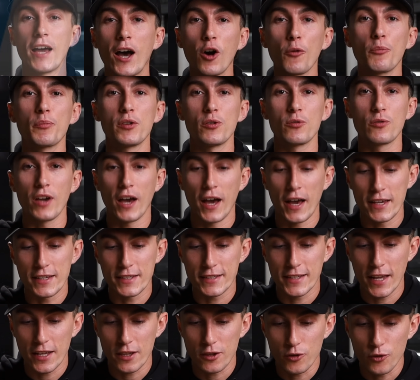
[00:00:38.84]
help you guys
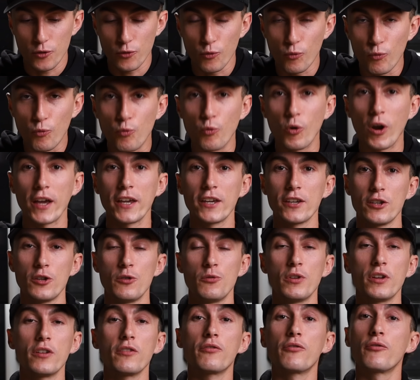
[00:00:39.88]
get the right
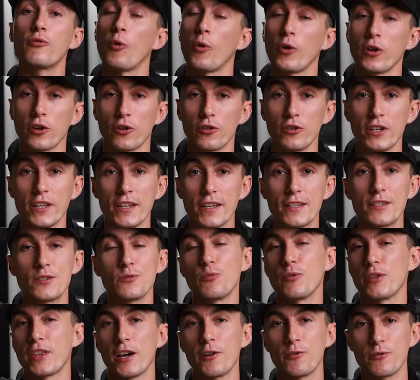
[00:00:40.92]
unit for your needs
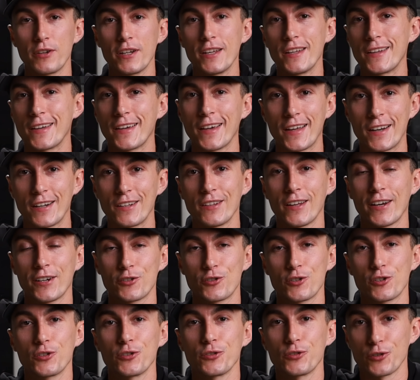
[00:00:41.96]
without needing an
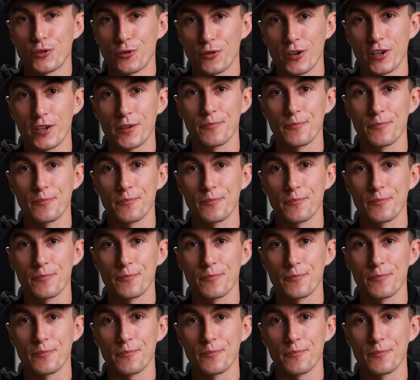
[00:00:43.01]
electrical degree.